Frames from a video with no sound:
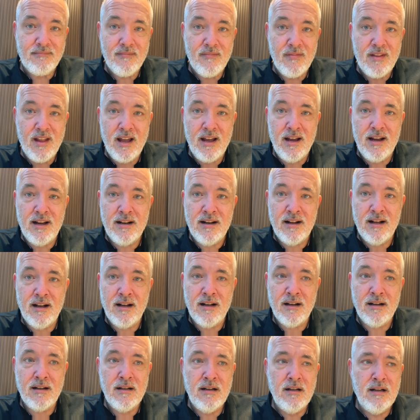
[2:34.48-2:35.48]

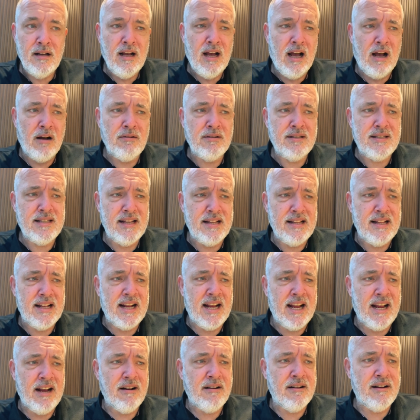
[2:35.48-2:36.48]
And I would say
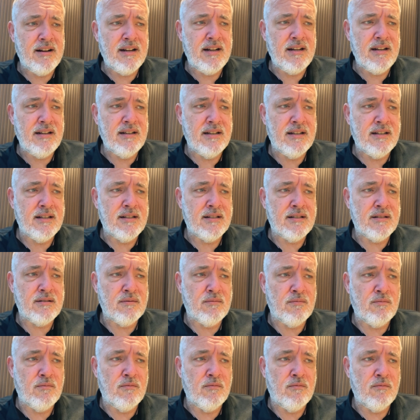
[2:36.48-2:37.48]
that Gary is
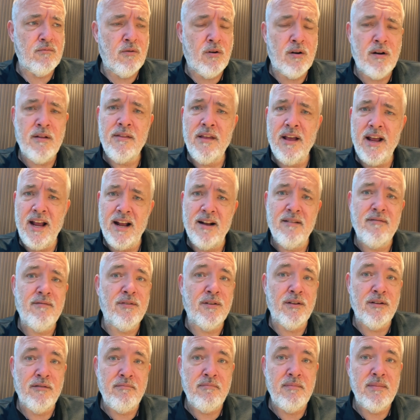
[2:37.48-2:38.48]
one of the
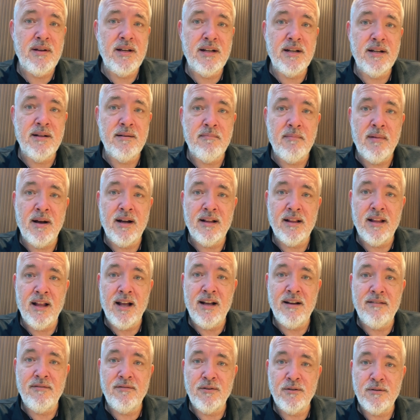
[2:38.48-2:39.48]
handful of men in my
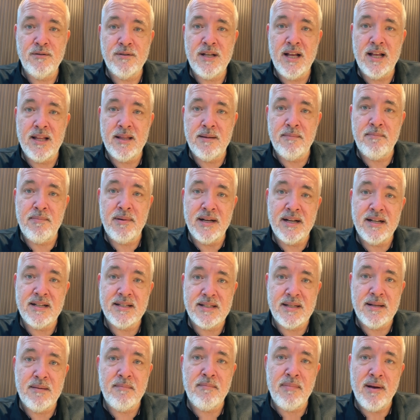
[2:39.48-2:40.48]
life who's had the
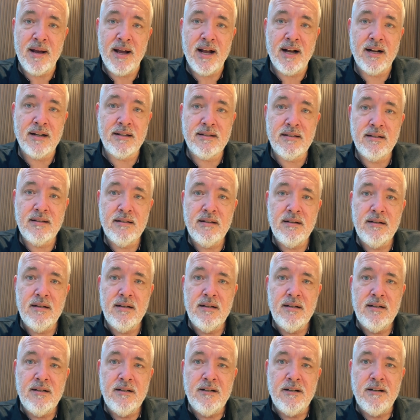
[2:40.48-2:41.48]
biggest impact.
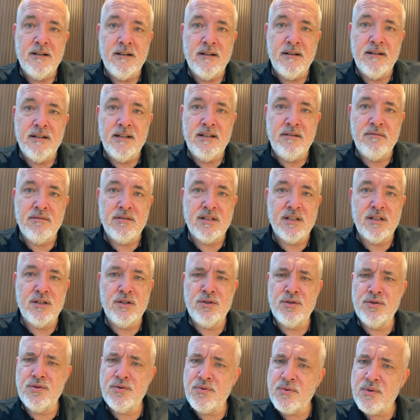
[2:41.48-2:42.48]
He was
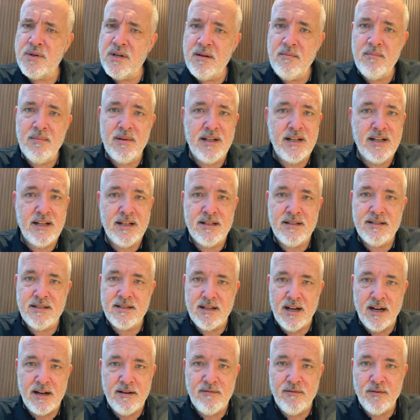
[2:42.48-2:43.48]
extremely
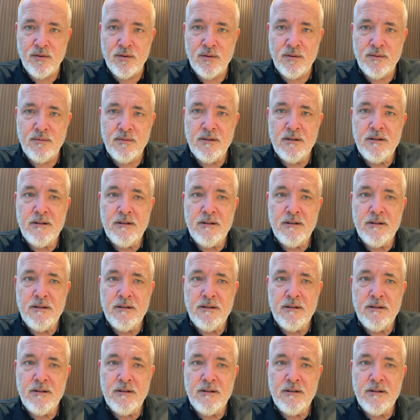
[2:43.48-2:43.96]
insightful.